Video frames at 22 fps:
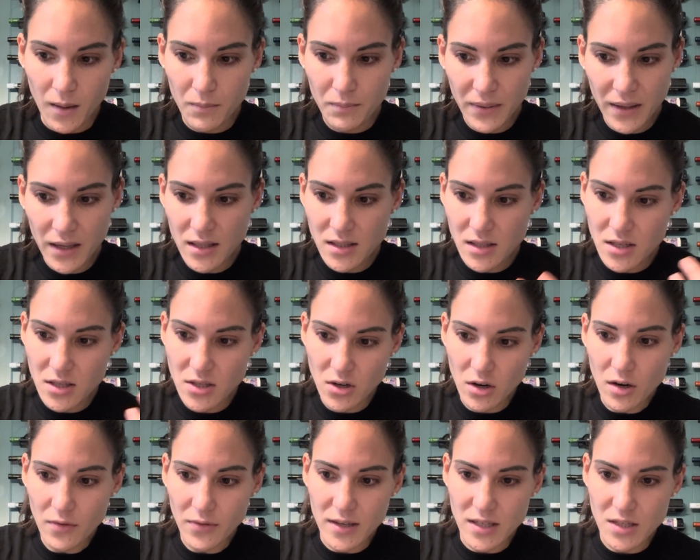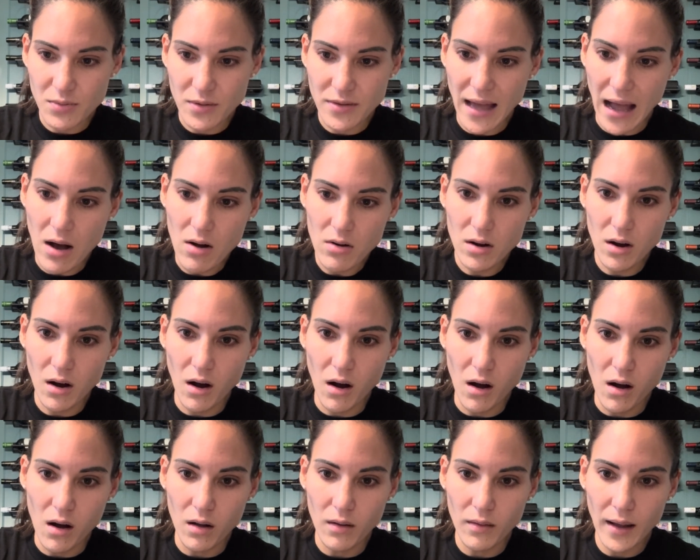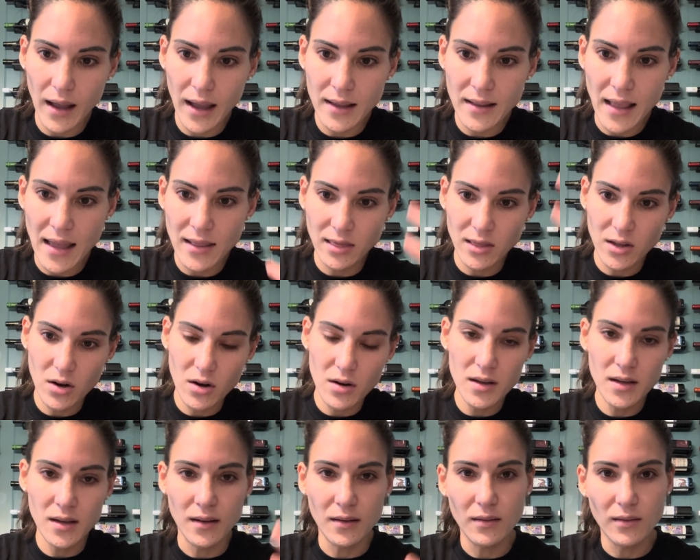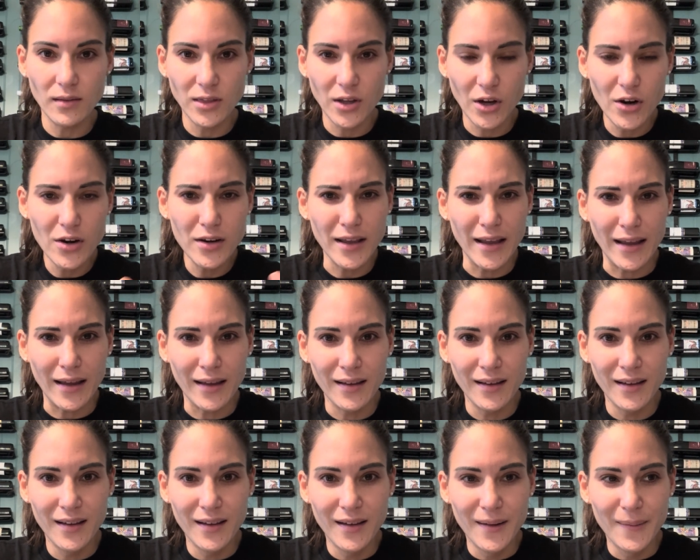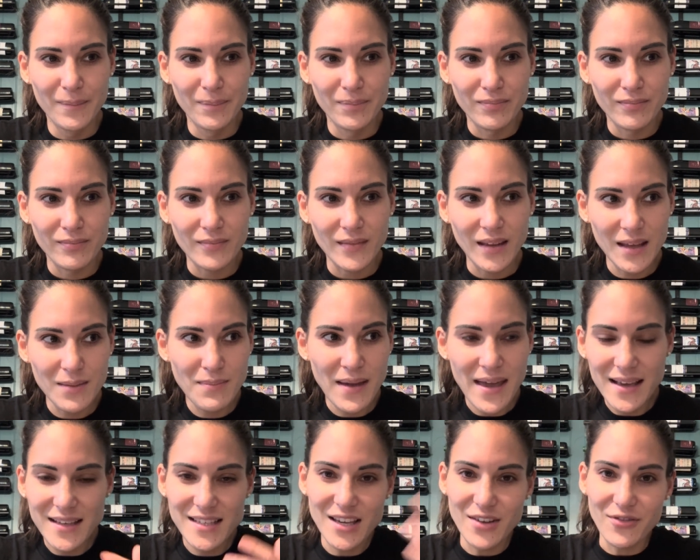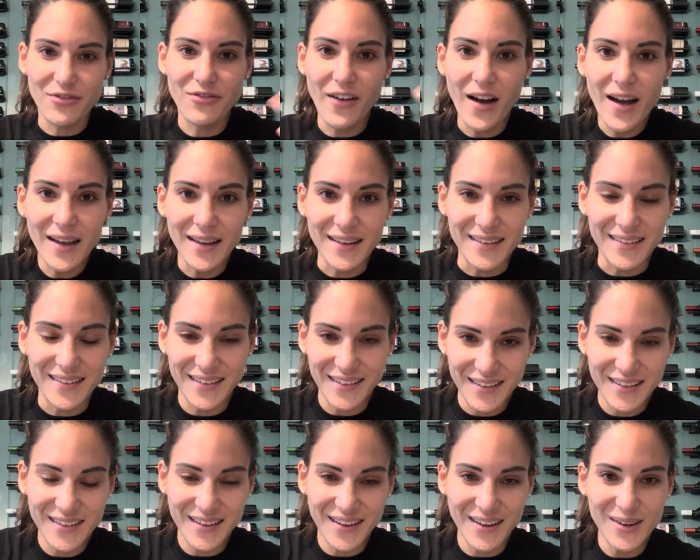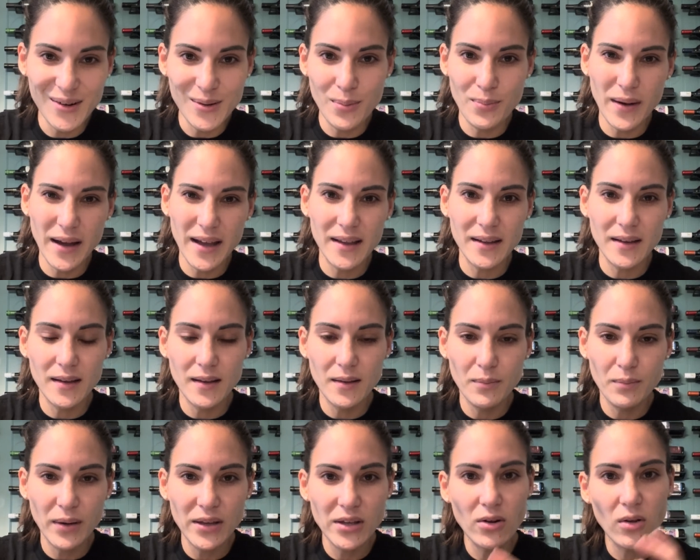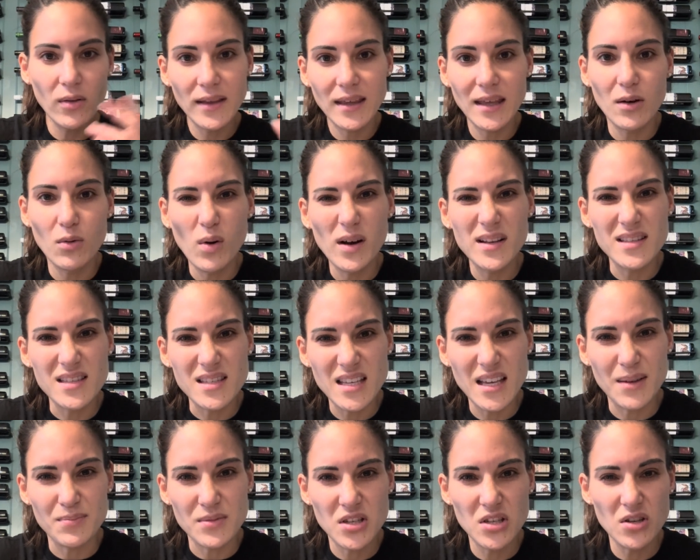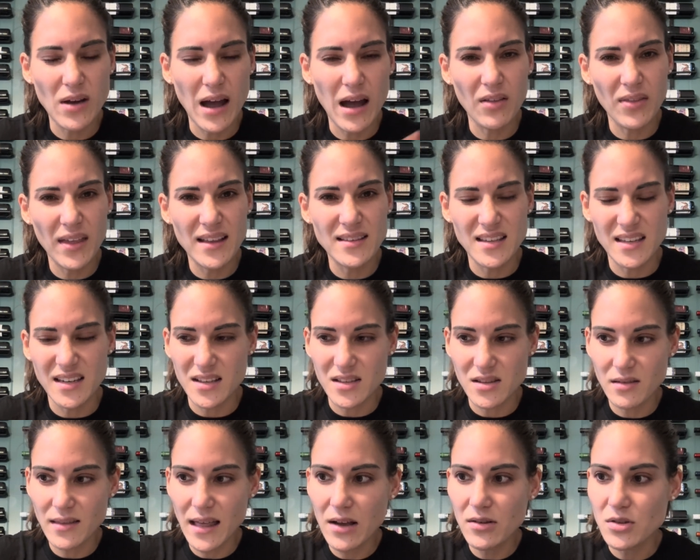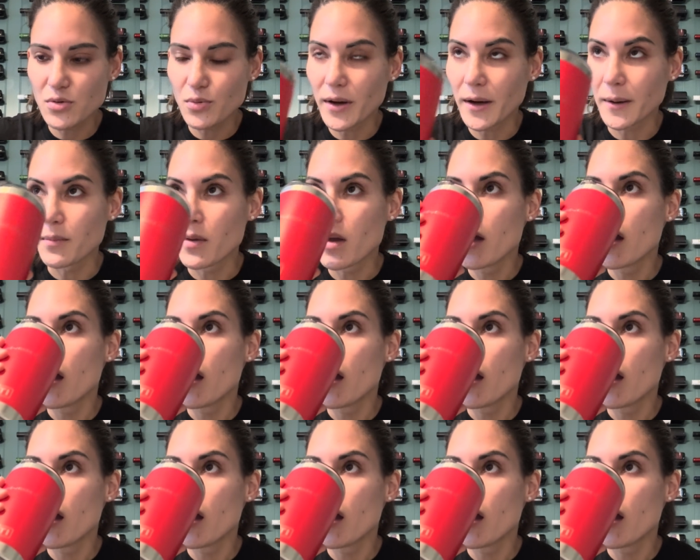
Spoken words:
Because a service with alcohol and learning, it makes it fun, you know? But you only get one sip too, how they did it. So that was weird.